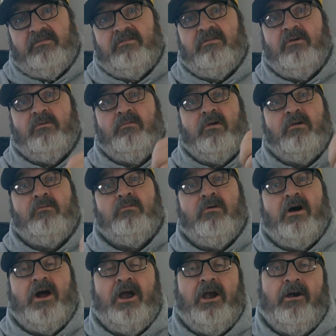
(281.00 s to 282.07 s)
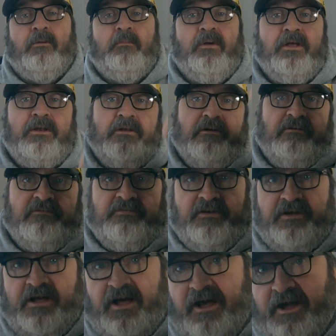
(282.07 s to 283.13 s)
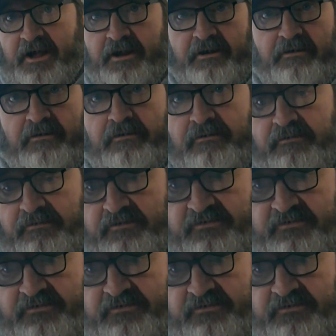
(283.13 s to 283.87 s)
the requirement of a higher